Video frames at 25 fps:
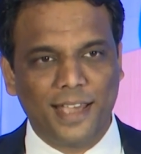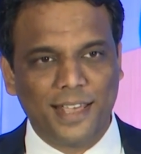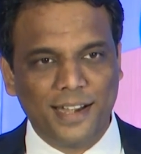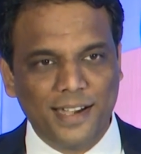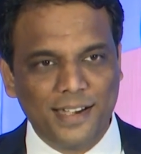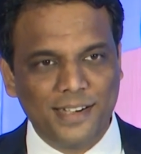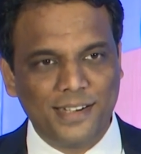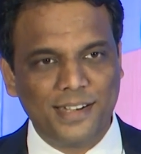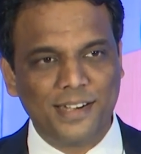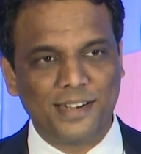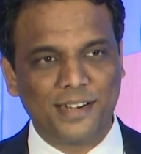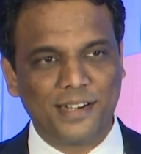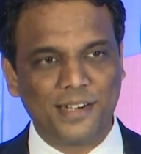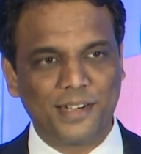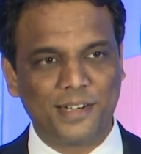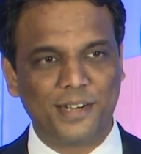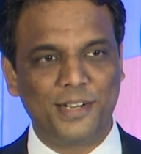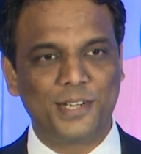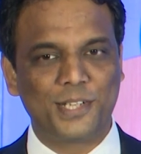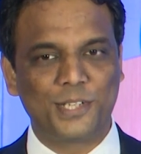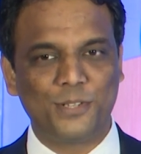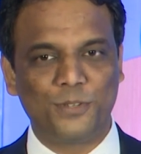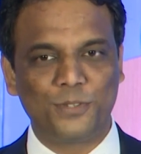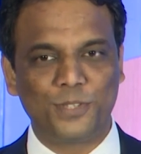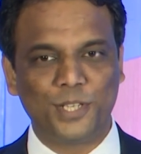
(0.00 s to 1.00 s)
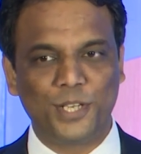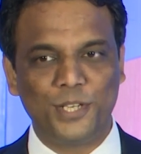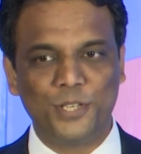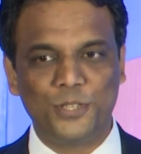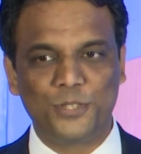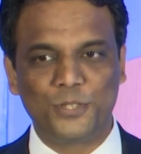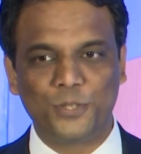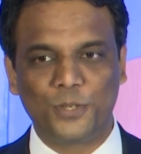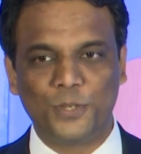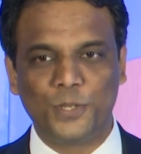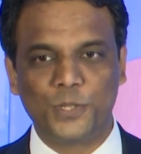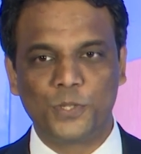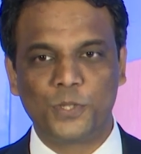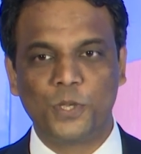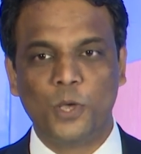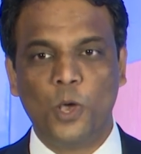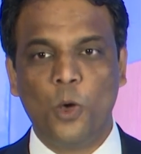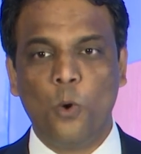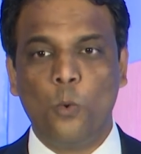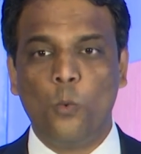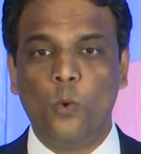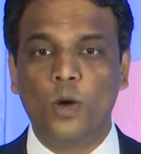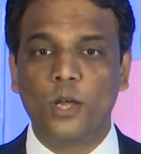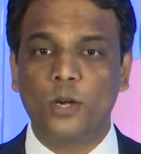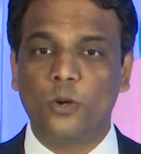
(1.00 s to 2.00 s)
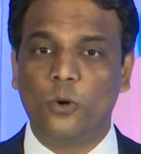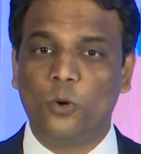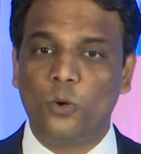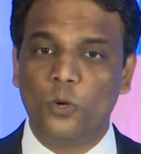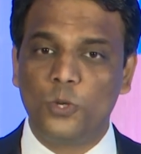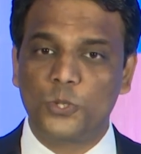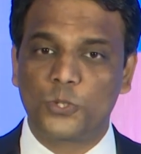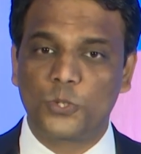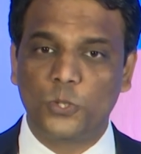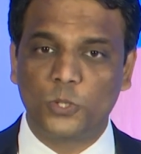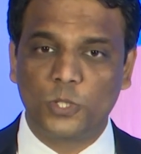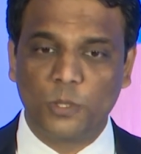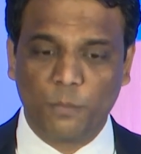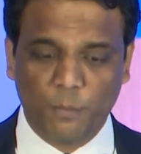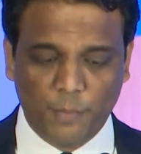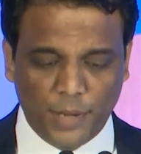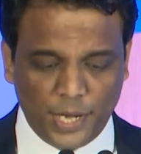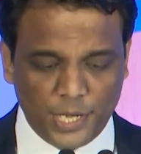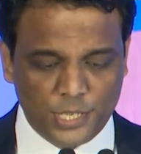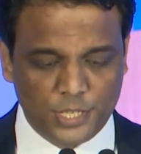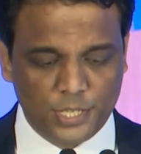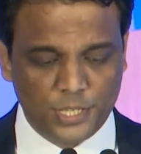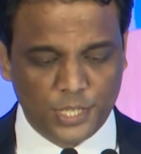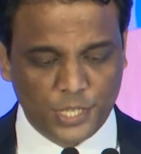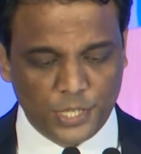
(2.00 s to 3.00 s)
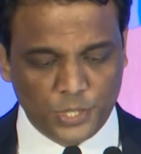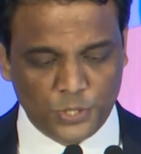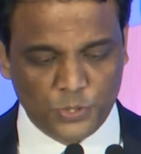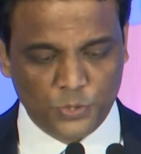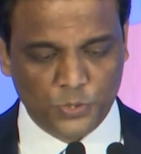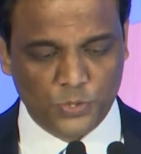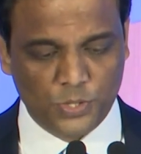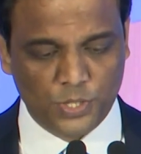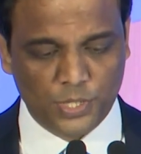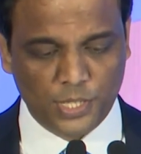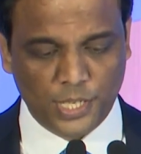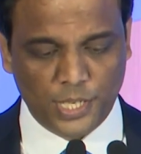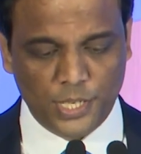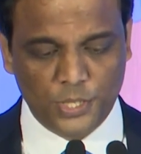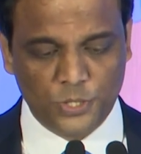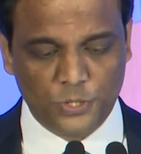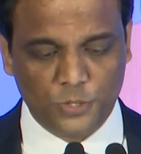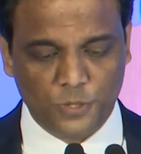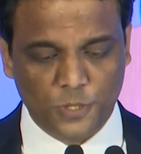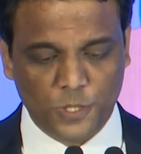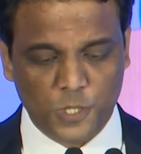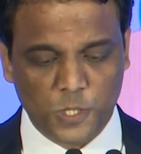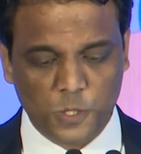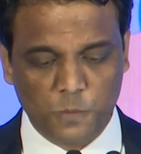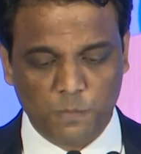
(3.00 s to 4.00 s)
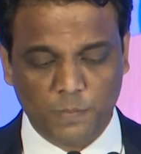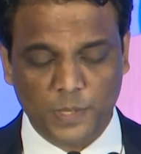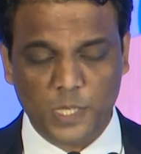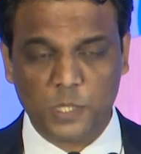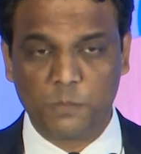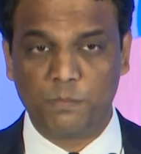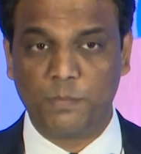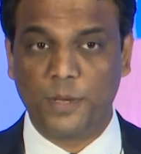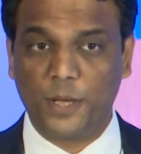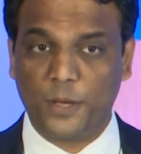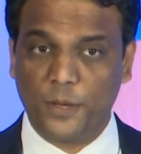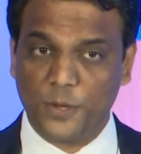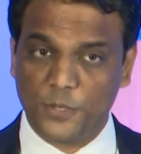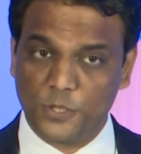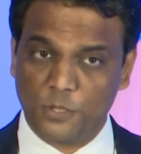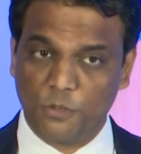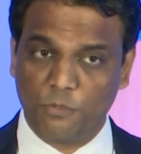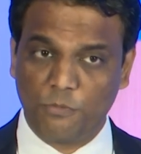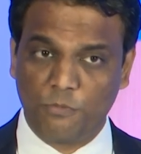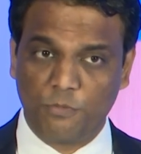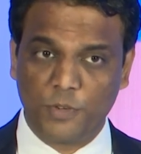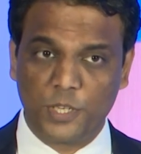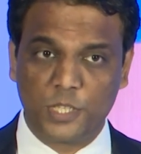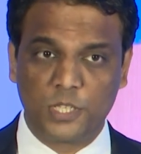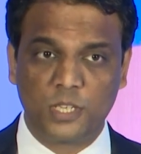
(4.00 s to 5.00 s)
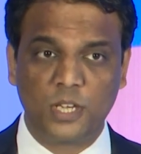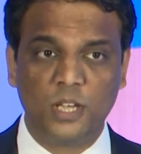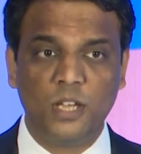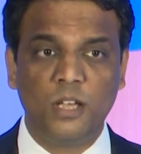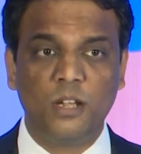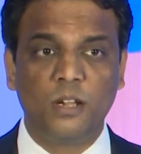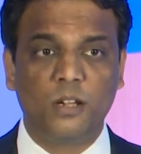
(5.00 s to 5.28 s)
guaranteed returns on the insurance were also the major issues in the insurance space because of which